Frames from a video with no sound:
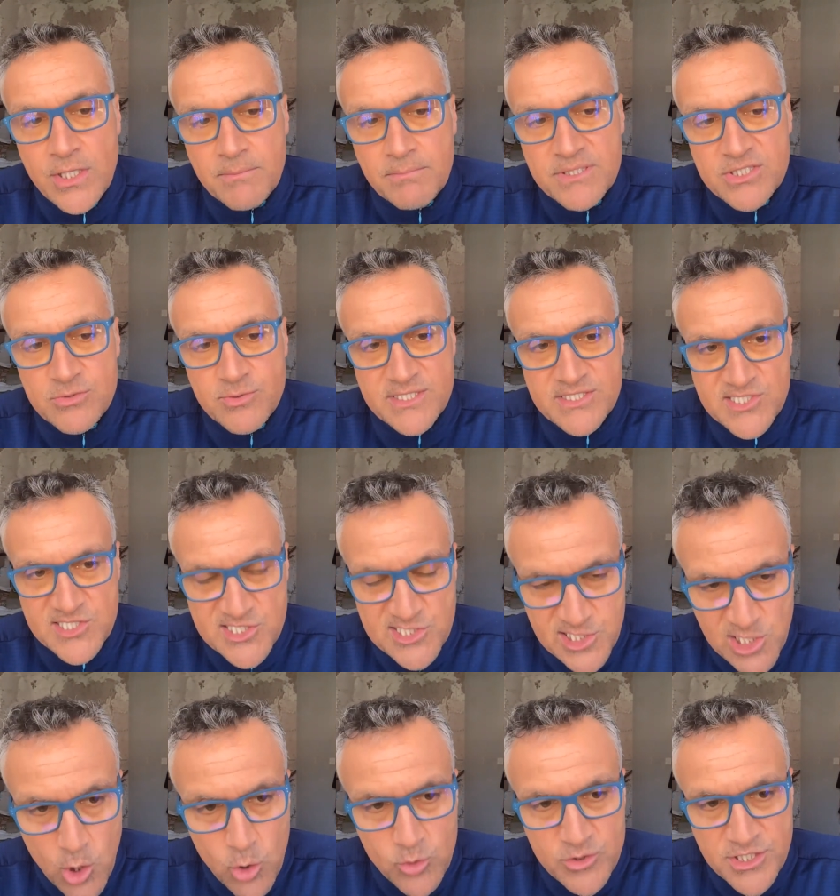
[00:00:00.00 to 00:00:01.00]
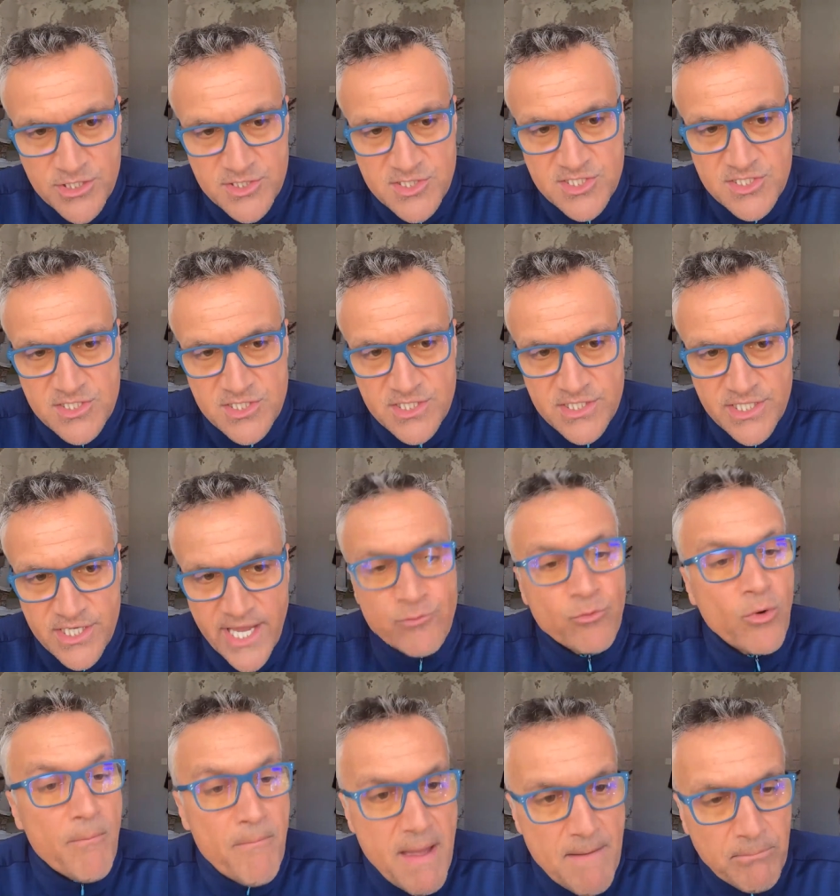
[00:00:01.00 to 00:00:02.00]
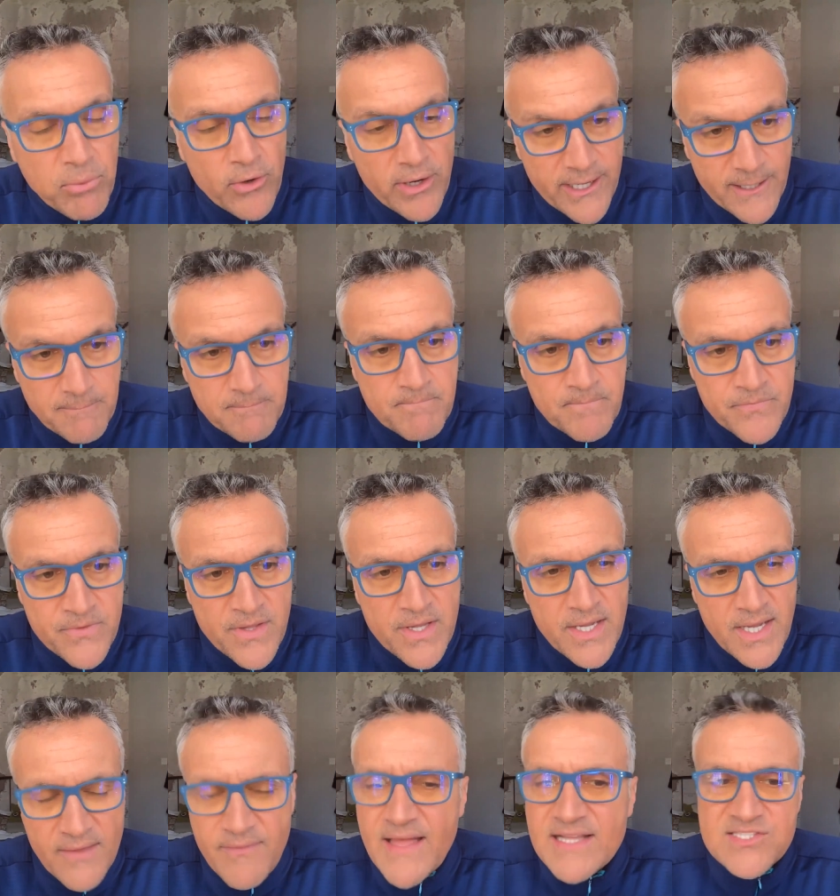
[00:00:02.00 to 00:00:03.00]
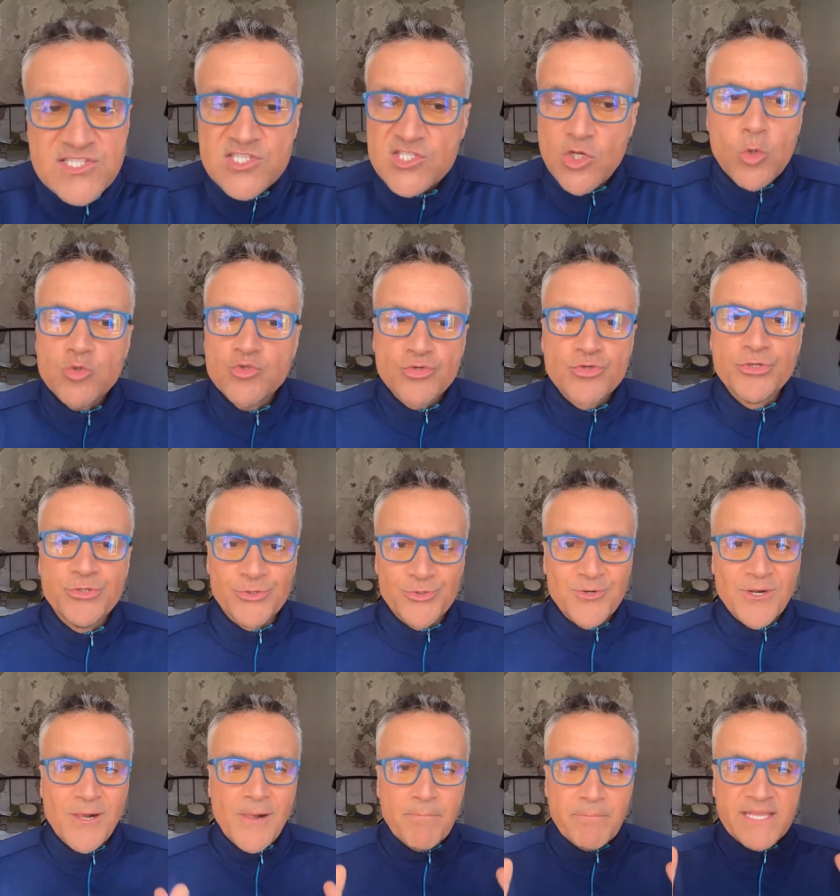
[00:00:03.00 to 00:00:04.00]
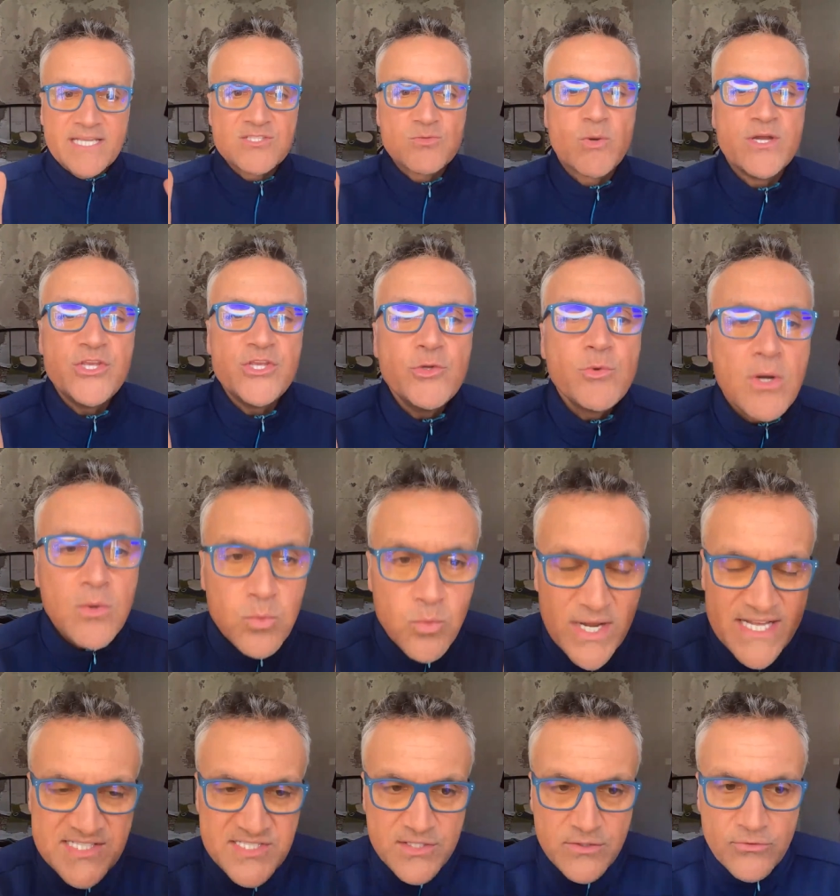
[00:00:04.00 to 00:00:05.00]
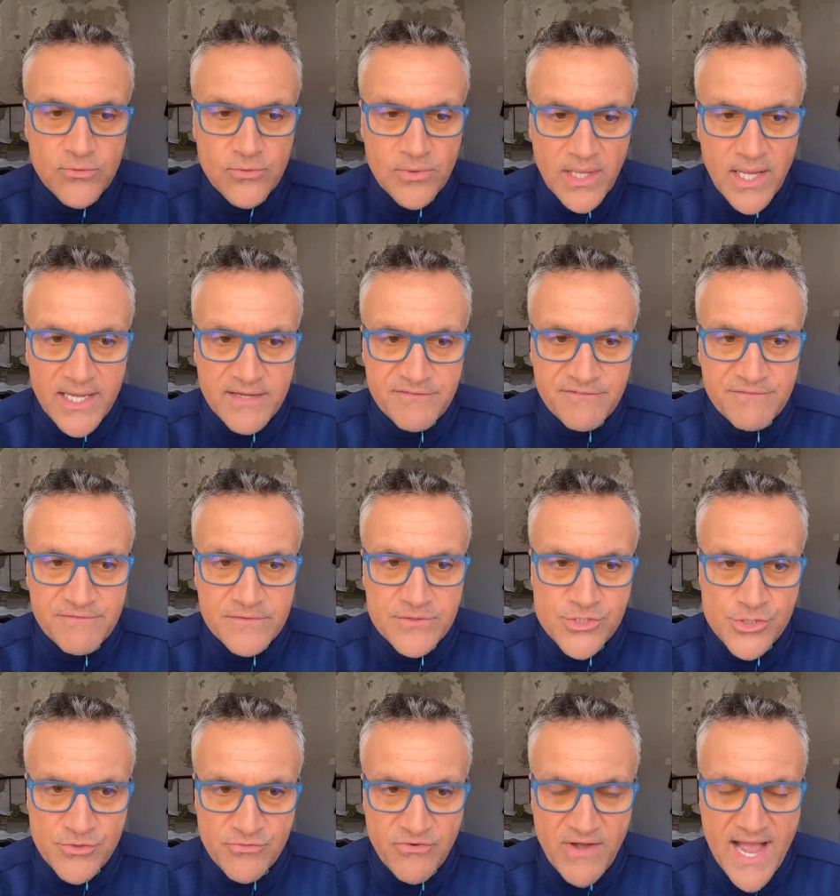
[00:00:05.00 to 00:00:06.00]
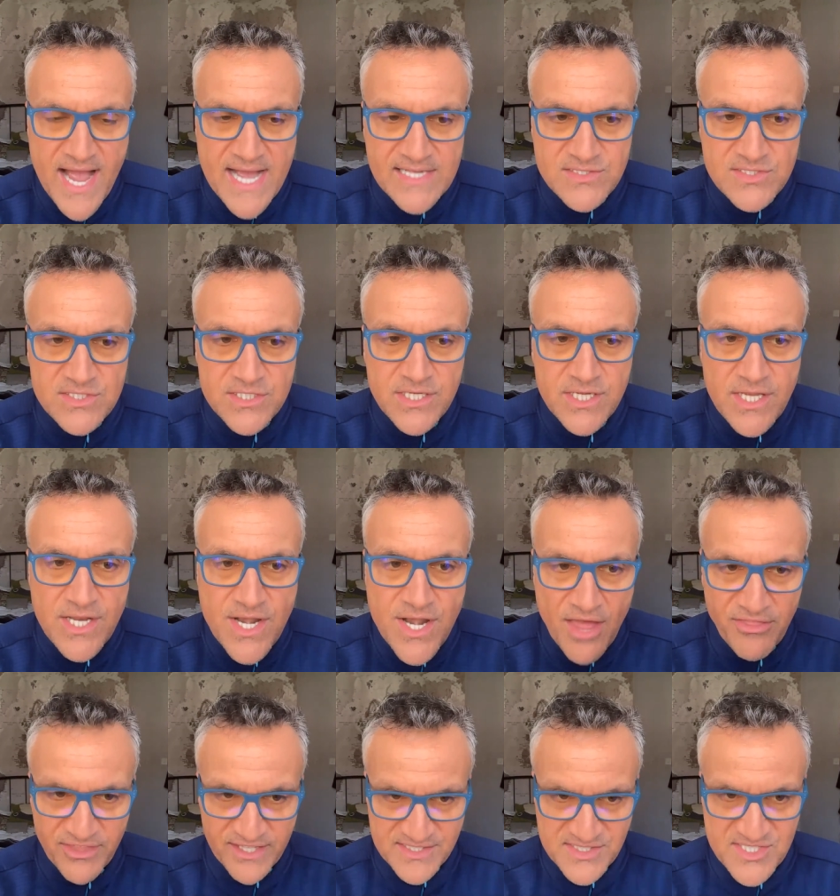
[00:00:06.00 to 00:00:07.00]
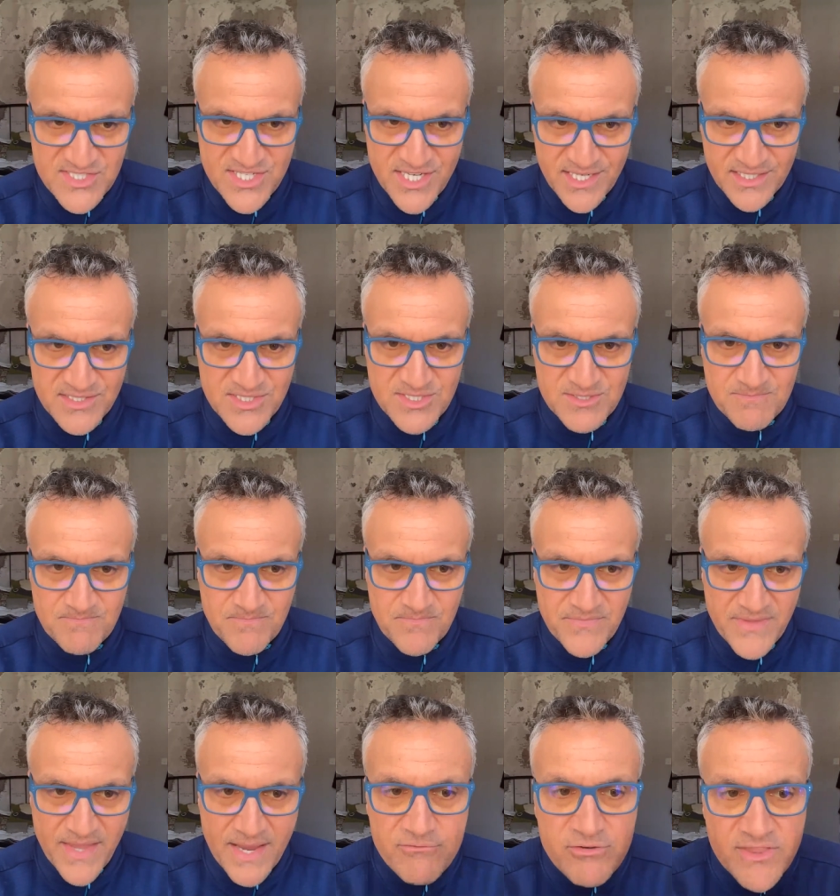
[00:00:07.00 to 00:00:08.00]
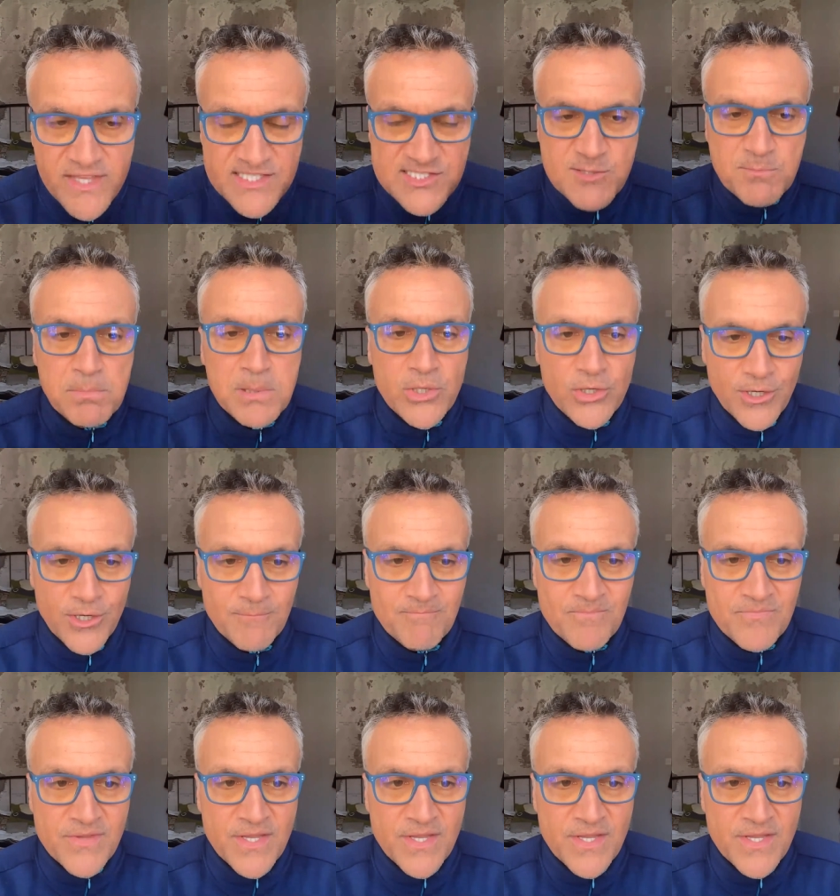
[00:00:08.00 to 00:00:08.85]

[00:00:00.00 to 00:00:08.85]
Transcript: between slowness and remembering. And that's so true, because when you are racing through life too fast, nothing sticks. Everything's a blur.